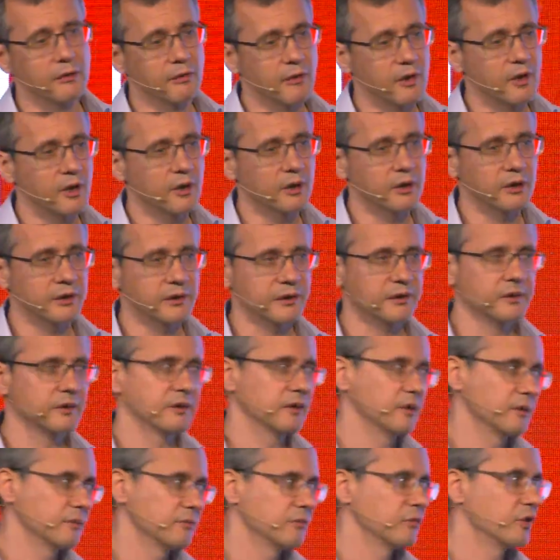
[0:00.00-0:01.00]
there
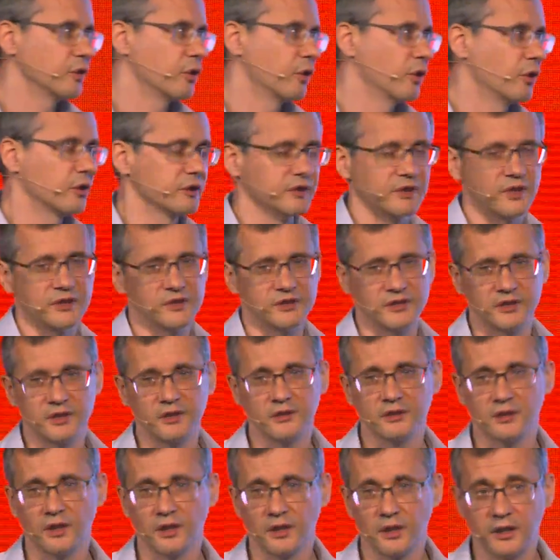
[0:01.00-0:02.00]
is no such
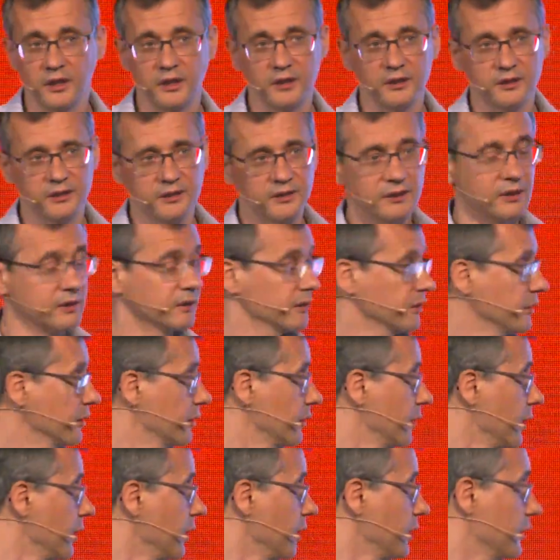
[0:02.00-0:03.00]
things like instant.
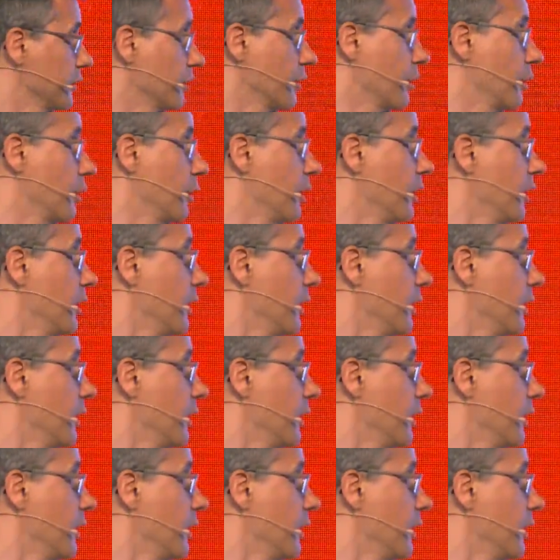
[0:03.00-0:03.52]
So